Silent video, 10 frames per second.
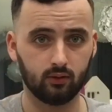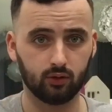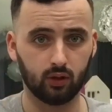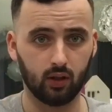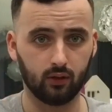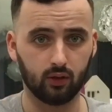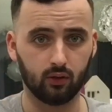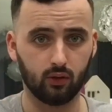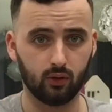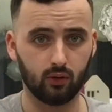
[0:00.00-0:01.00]
screwdriver
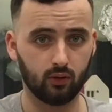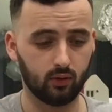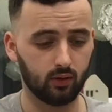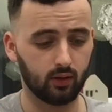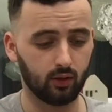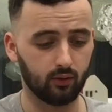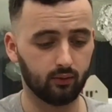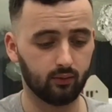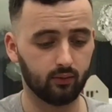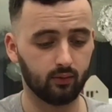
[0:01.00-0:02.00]
down,
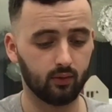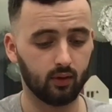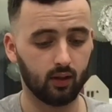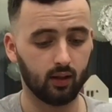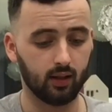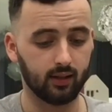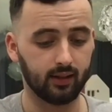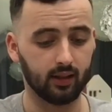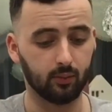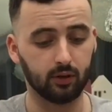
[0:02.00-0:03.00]

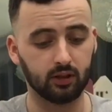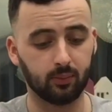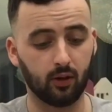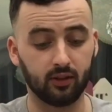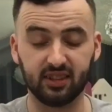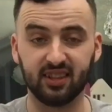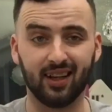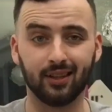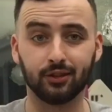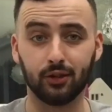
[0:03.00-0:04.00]
take your blades apart. These are
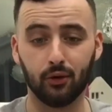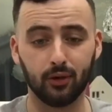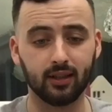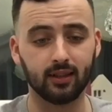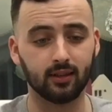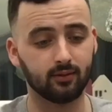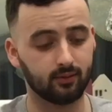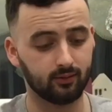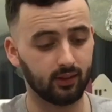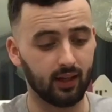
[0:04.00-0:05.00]
actually already,
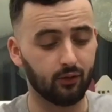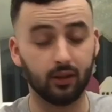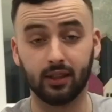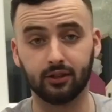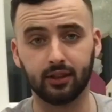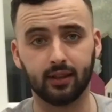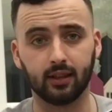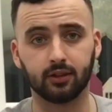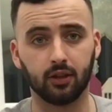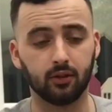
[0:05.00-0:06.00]
like I've already cleaned
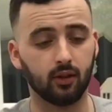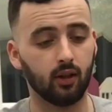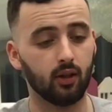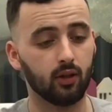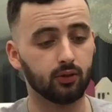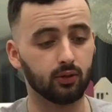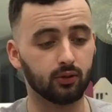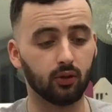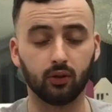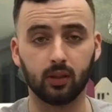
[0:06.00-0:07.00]
this out, so
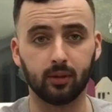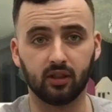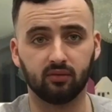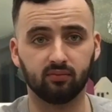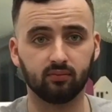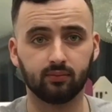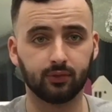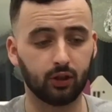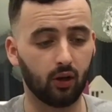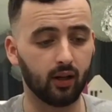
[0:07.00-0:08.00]
it's not going to be
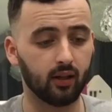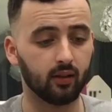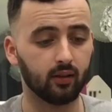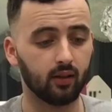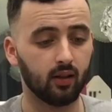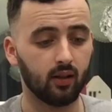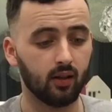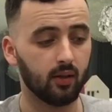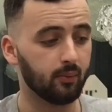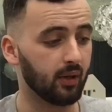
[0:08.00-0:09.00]
dirty.
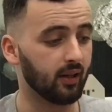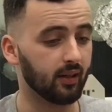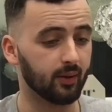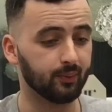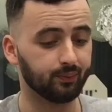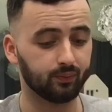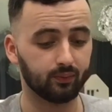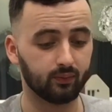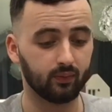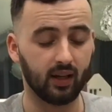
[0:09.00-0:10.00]
But
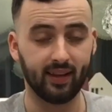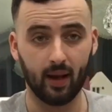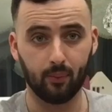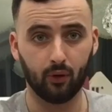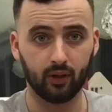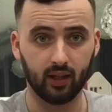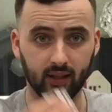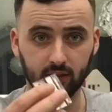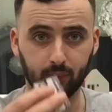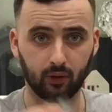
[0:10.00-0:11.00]
at
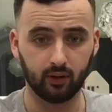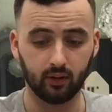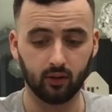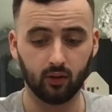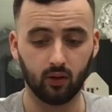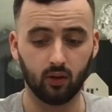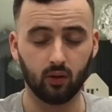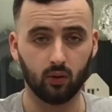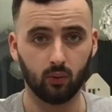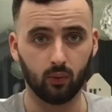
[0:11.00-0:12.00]
this point,
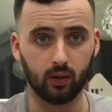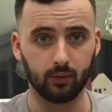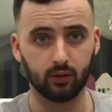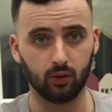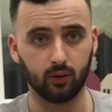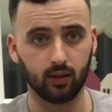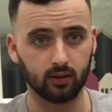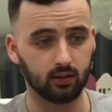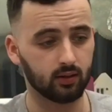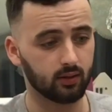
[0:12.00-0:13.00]
what you would do
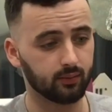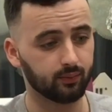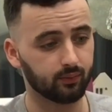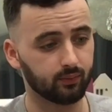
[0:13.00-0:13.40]
is